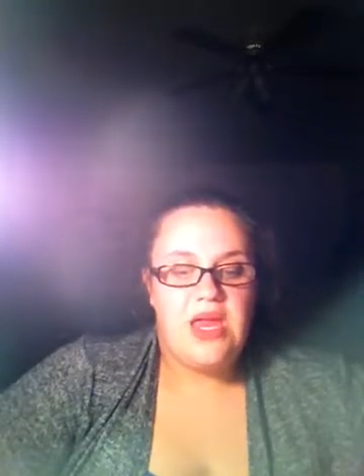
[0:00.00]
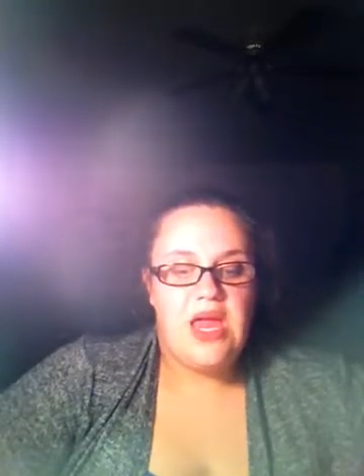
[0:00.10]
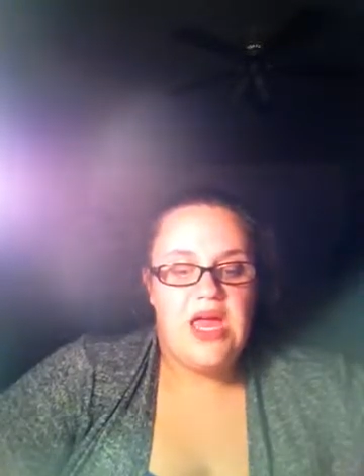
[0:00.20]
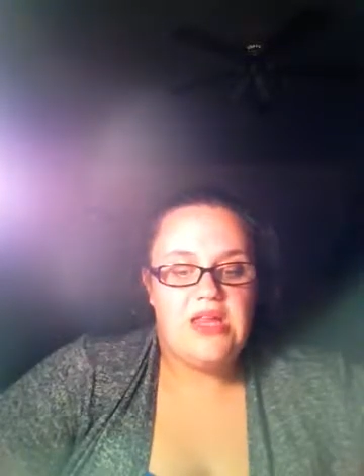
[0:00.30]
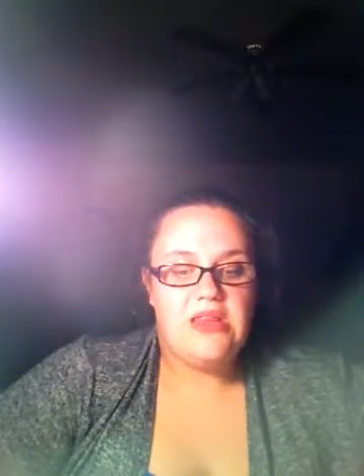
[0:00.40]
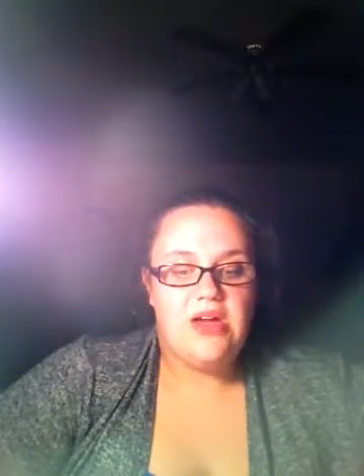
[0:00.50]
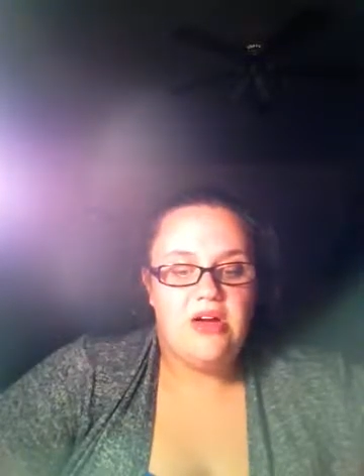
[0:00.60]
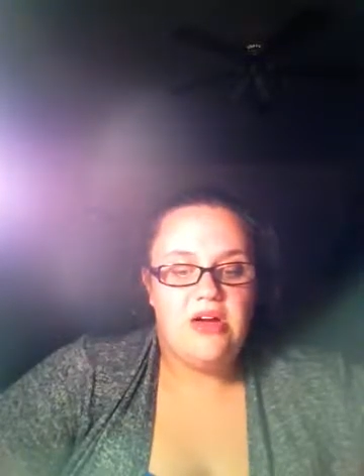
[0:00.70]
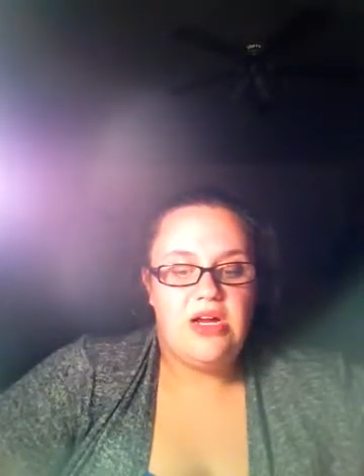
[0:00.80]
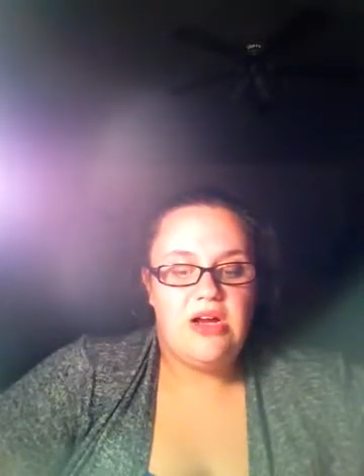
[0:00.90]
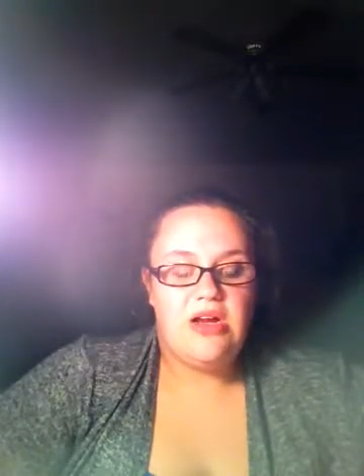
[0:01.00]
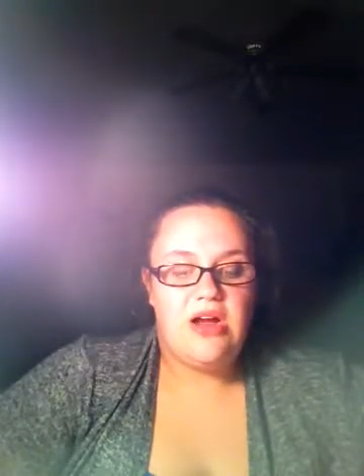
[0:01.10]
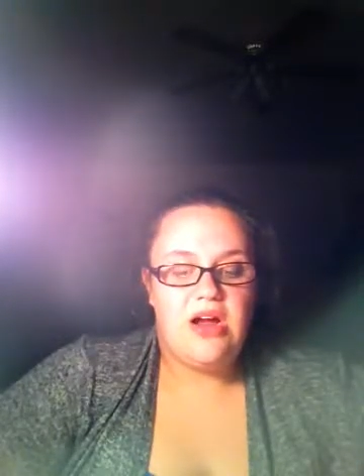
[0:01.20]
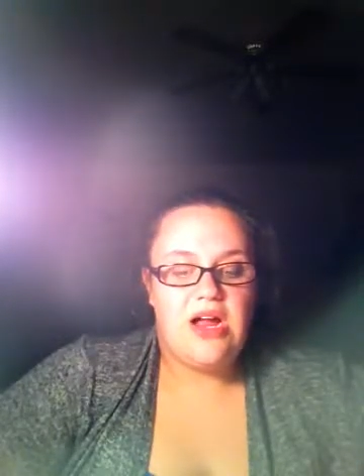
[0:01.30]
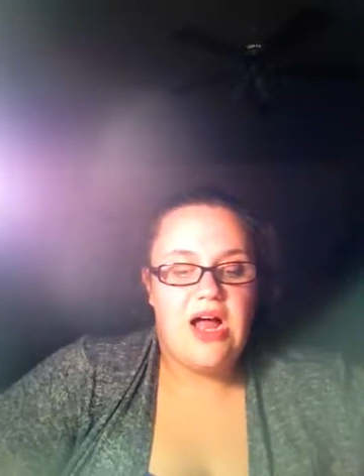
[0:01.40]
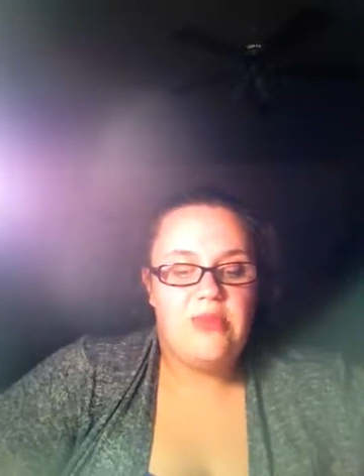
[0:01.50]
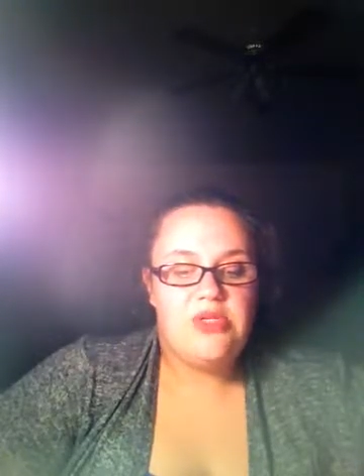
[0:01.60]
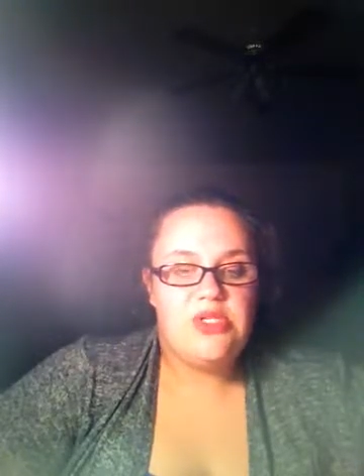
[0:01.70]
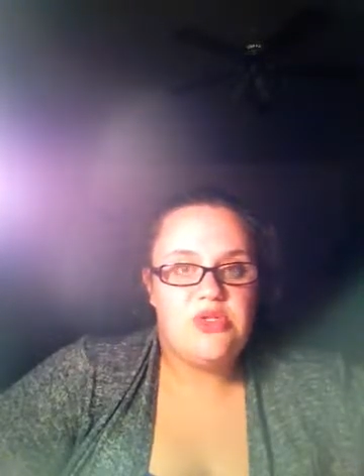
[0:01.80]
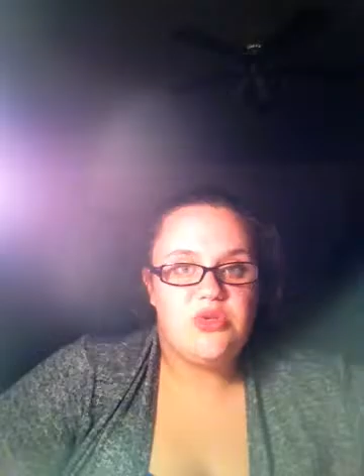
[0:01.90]
and there are
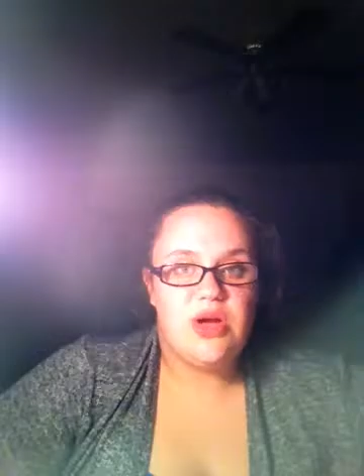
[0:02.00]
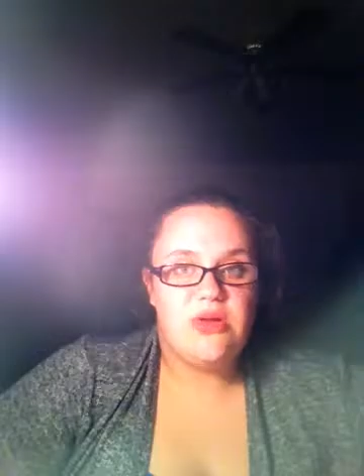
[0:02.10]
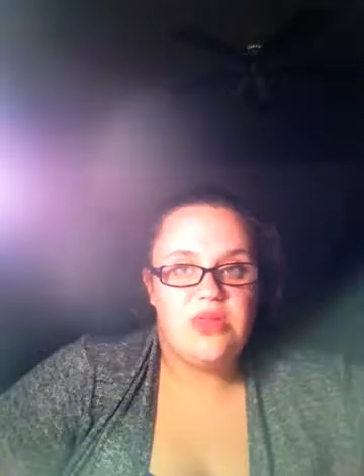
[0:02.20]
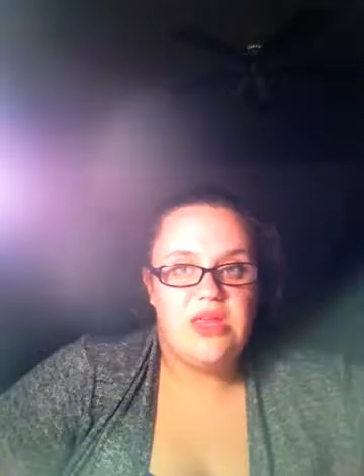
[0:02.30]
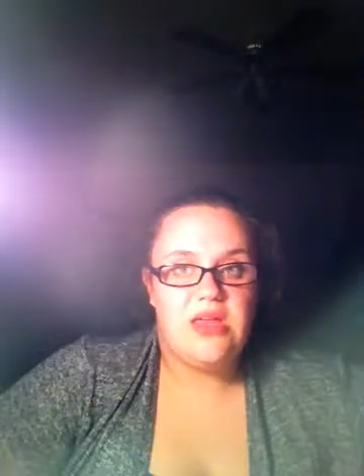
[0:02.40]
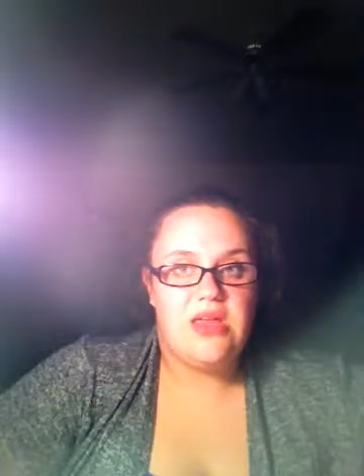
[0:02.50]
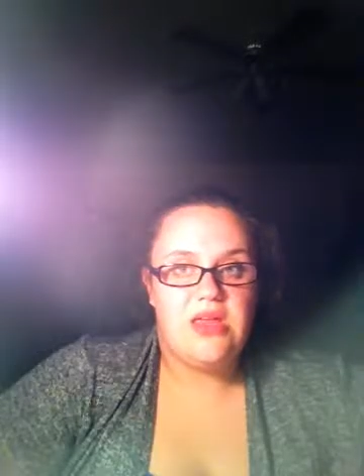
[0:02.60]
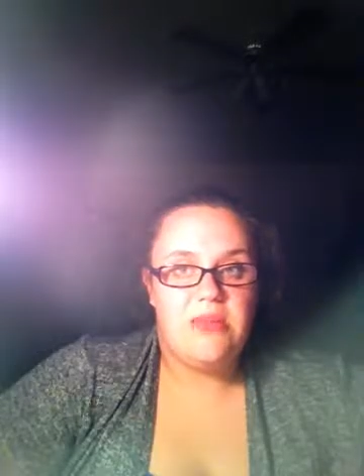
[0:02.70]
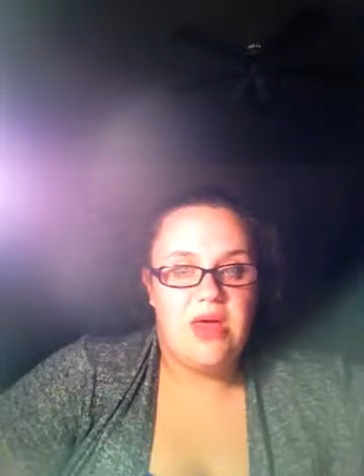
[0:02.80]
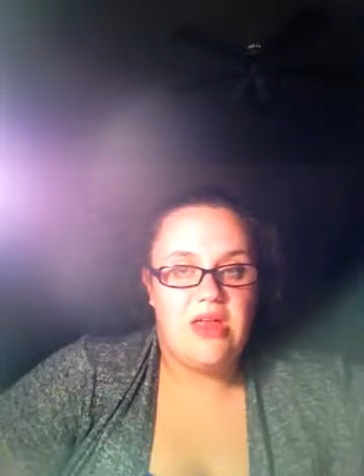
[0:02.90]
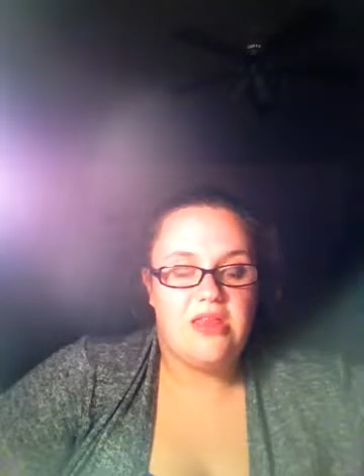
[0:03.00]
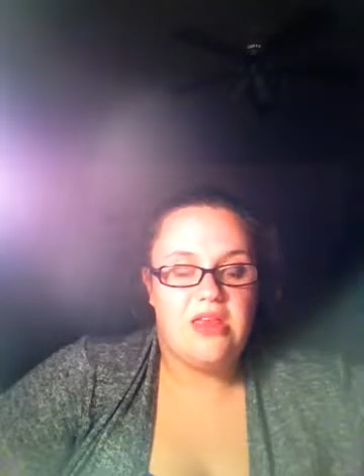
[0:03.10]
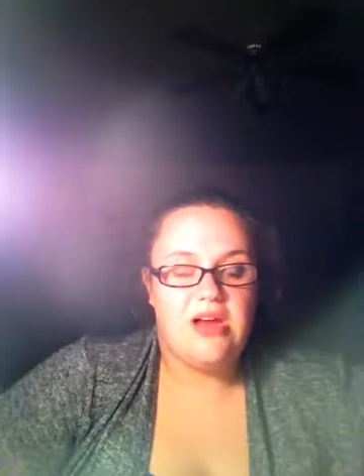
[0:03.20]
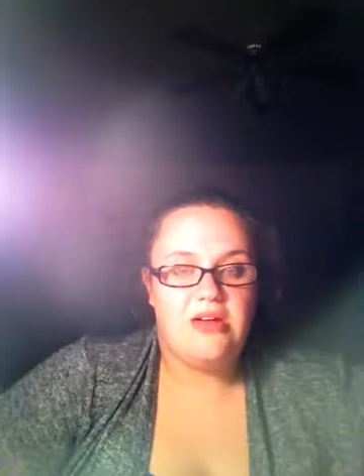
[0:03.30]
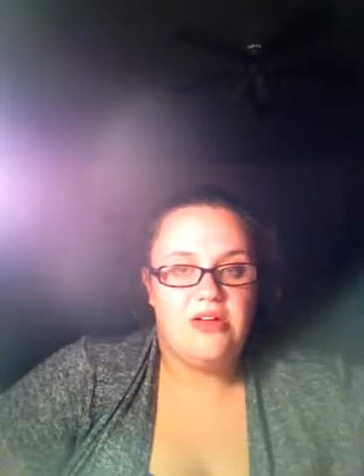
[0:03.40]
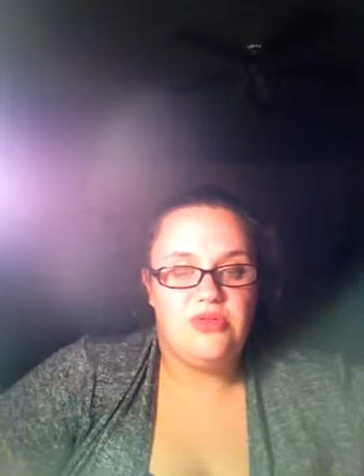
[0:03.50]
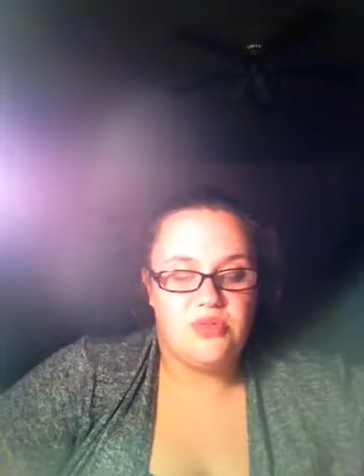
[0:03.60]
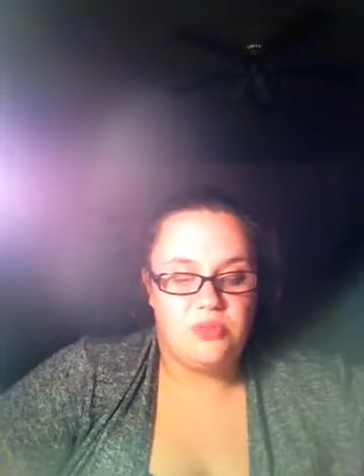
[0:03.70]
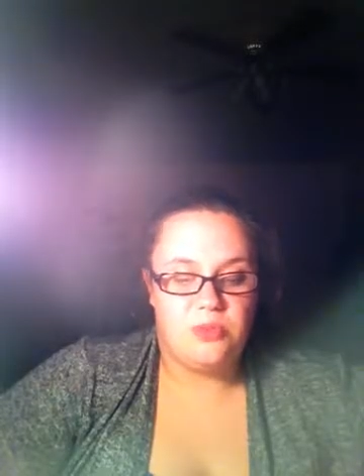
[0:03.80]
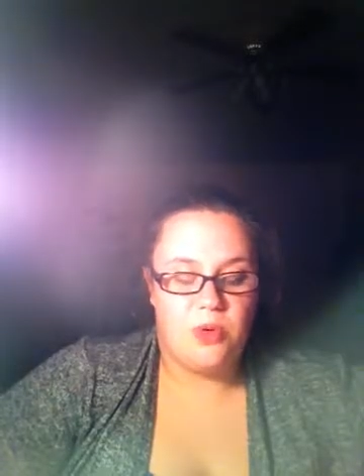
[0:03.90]
commas used throughout the email that are
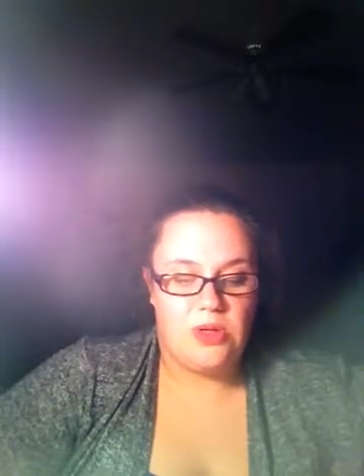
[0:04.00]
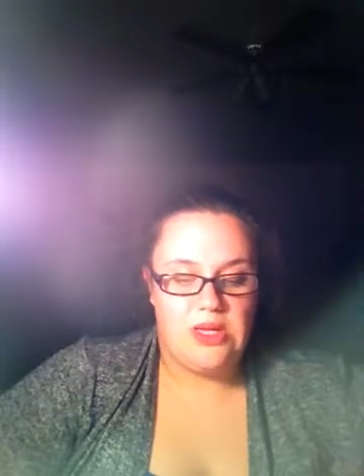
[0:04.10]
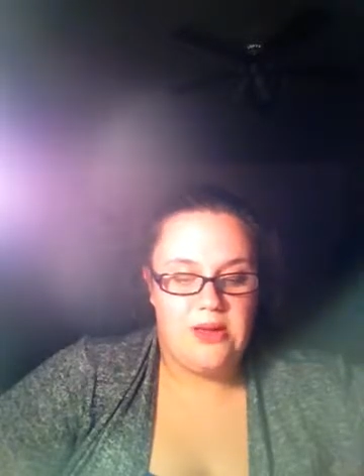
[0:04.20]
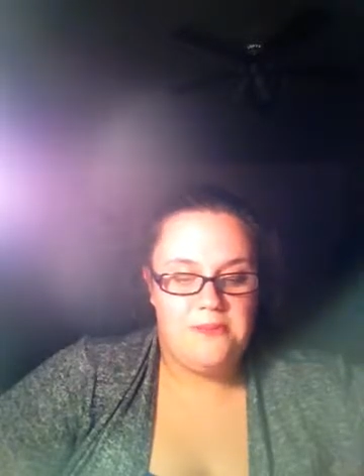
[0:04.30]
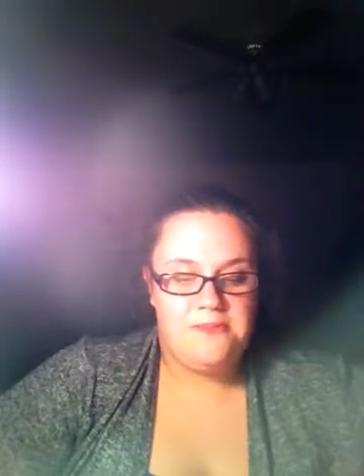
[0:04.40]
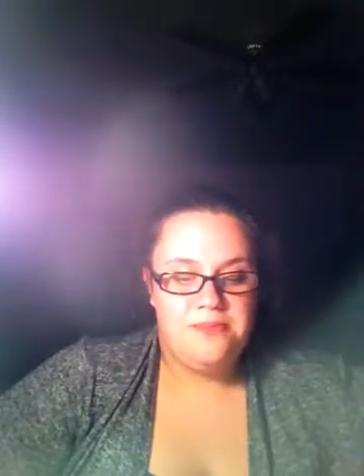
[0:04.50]
used poorly.